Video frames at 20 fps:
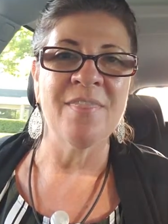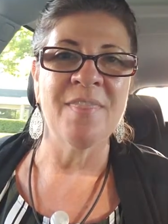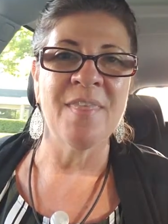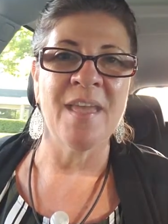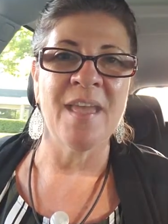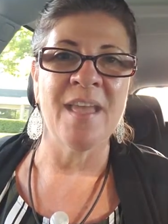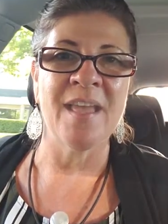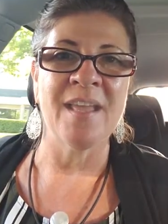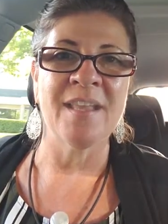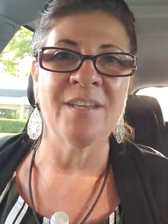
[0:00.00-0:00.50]

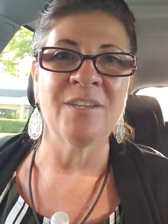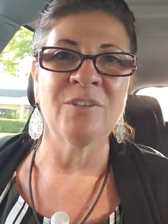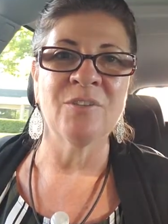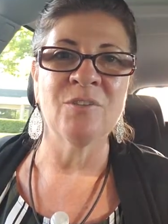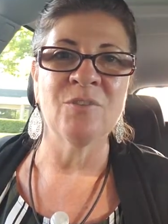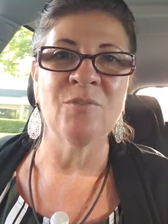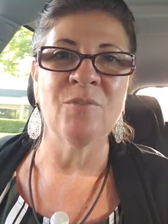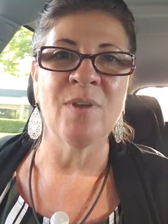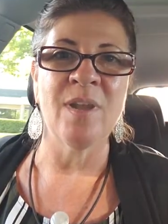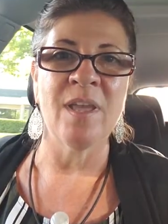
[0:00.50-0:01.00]
that
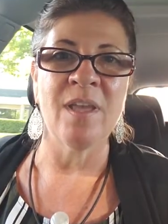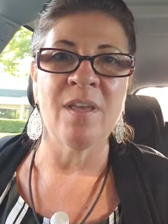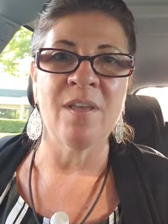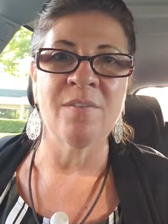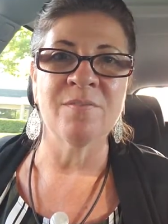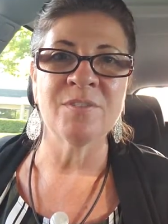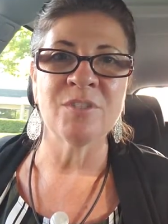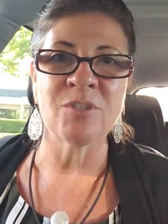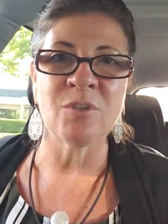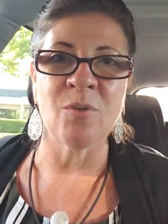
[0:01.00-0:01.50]
you
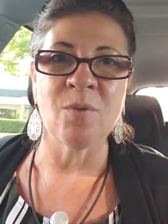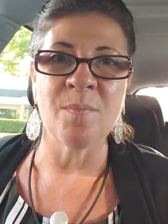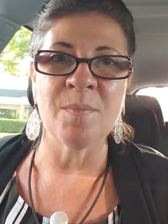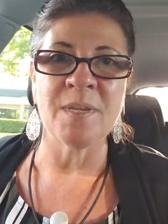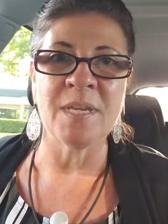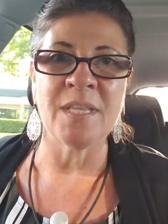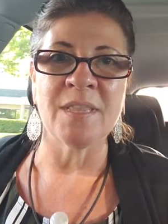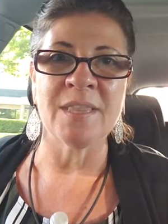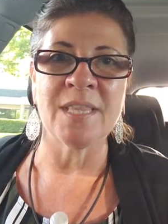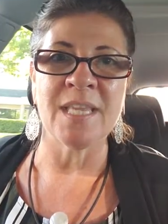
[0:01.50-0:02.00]
have so
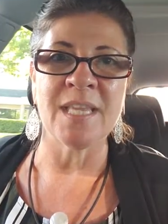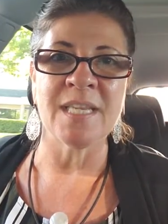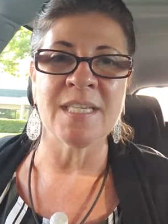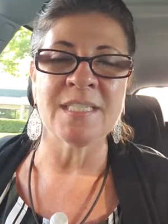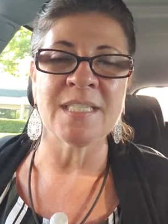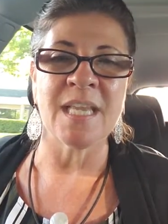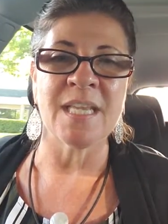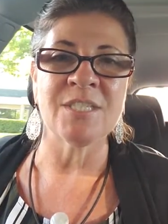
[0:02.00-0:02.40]
many things.